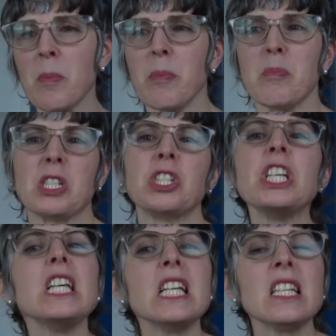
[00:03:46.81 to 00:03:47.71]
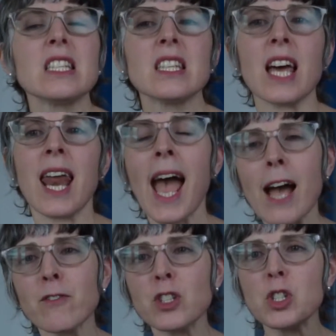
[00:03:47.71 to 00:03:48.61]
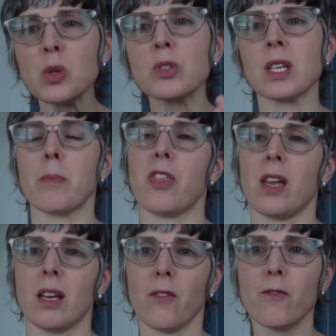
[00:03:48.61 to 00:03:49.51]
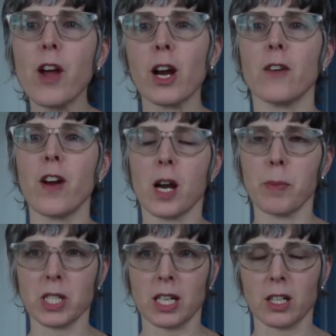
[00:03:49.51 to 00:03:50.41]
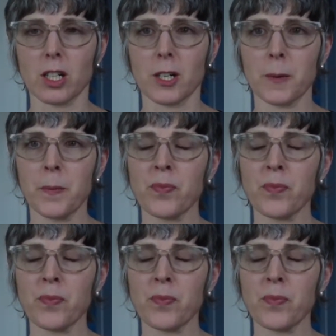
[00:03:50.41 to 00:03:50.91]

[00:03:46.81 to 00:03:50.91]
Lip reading: machines that have to do something very, very particular.